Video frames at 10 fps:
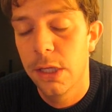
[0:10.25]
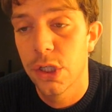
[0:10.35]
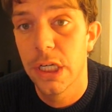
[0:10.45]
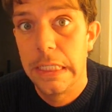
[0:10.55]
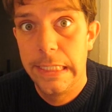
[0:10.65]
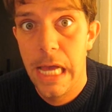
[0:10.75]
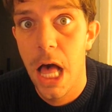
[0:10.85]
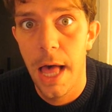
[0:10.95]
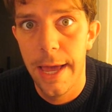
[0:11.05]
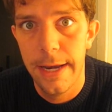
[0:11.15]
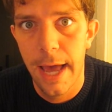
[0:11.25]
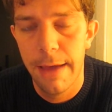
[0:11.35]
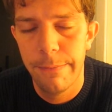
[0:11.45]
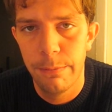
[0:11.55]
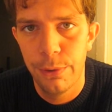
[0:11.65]
There's a ton.
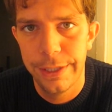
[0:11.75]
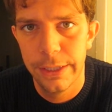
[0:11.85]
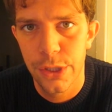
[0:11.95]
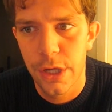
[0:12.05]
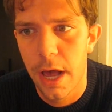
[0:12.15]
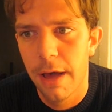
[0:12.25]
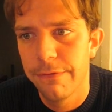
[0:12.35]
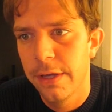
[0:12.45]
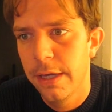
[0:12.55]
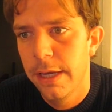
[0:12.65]
I've been putting this off.